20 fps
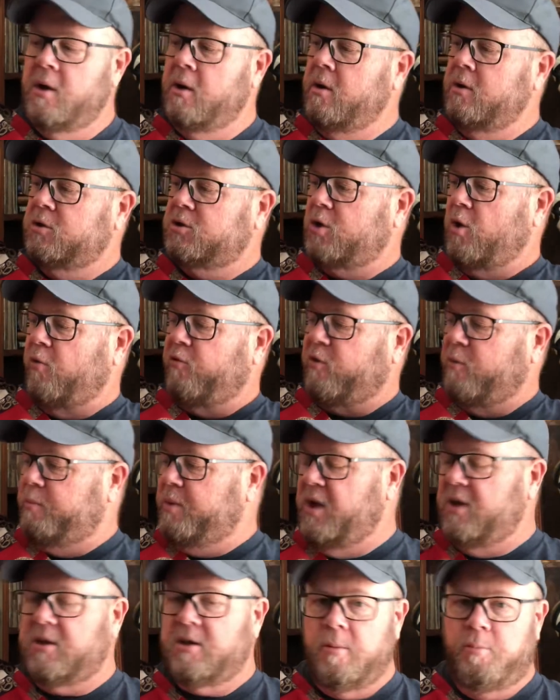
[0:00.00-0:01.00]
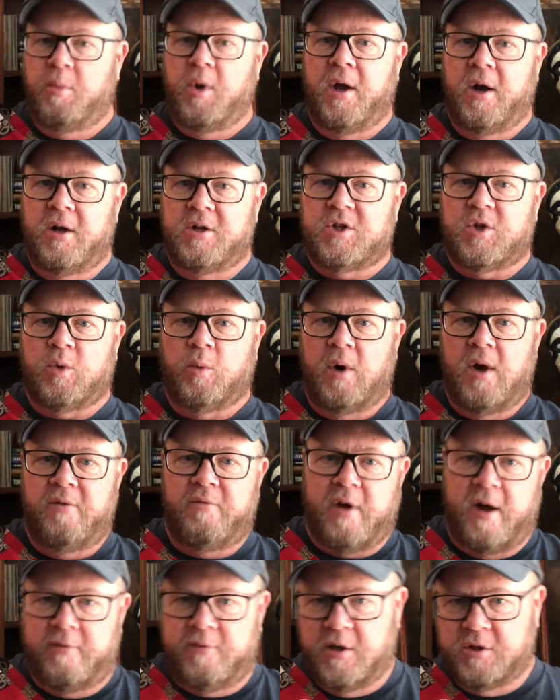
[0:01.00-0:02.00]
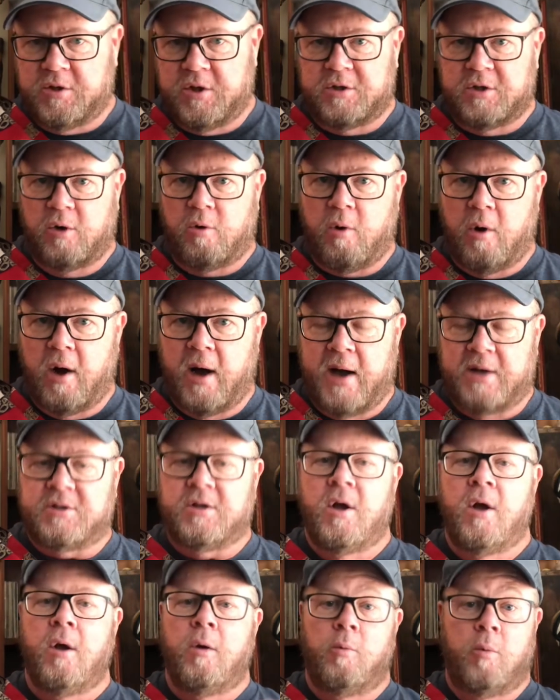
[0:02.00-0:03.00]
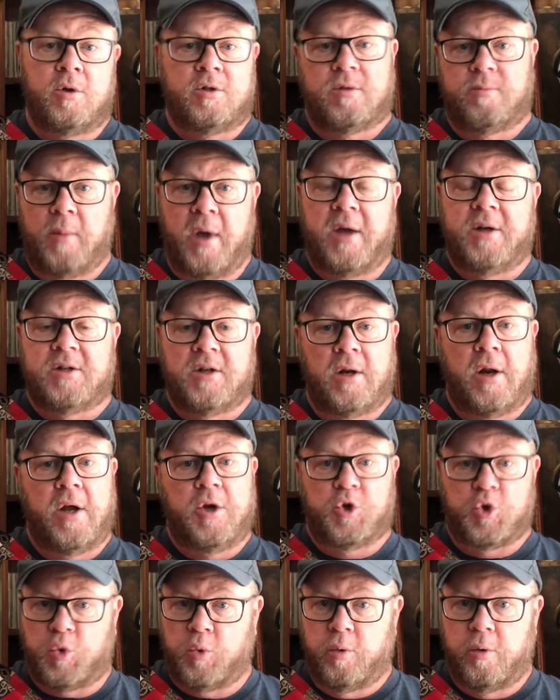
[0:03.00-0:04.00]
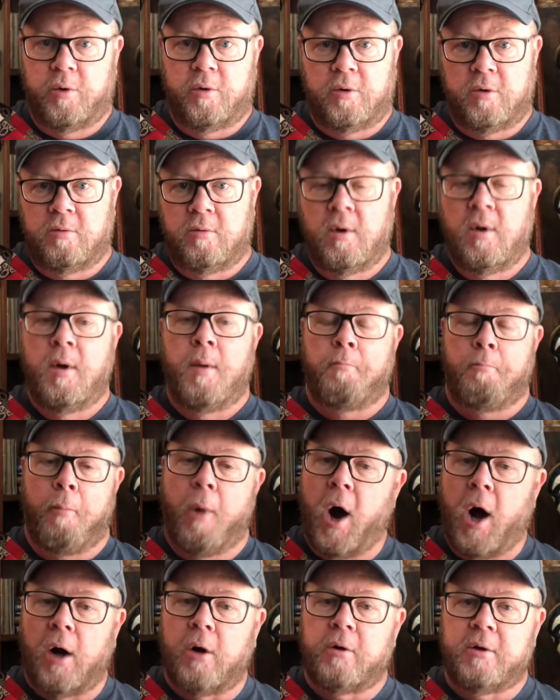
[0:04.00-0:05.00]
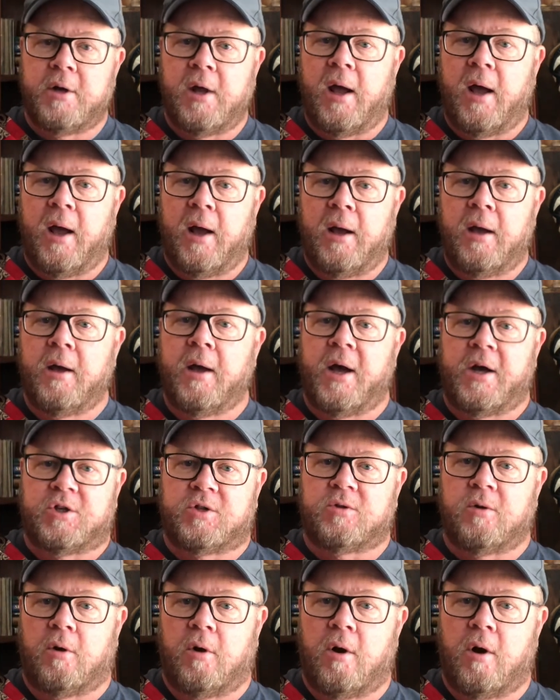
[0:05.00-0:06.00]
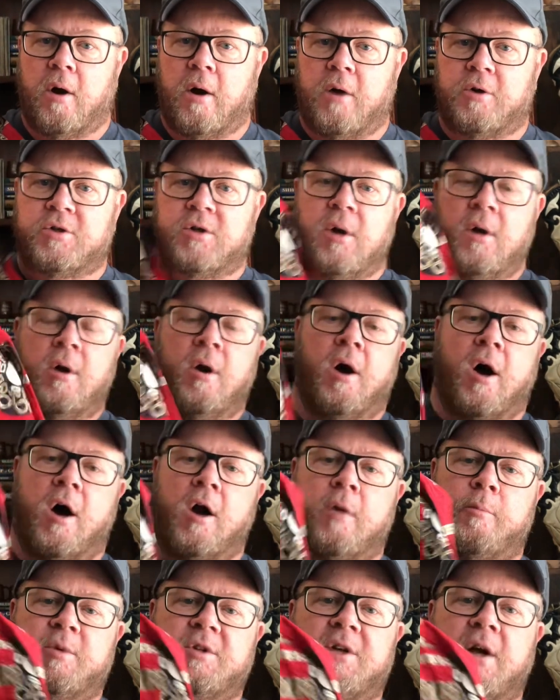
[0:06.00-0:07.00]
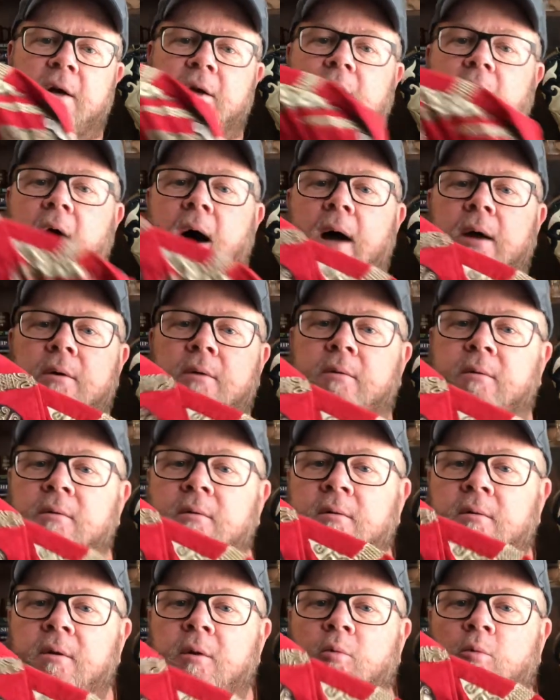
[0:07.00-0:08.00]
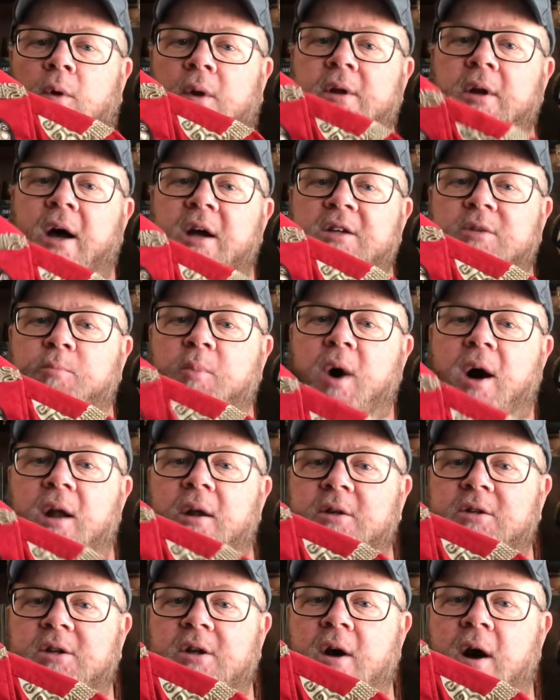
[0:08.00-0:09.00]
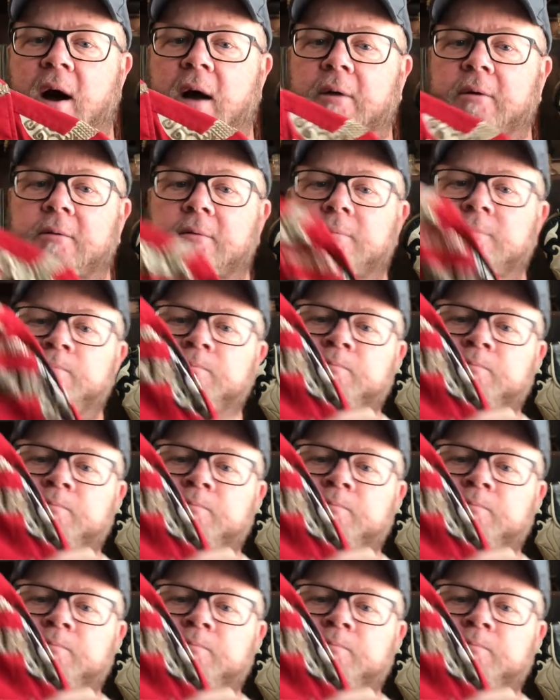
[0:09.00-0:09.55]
So from pit to pit, it's 25 inches across, which makes it a true modern day extra large. 100% cotton, really nice polished cotton.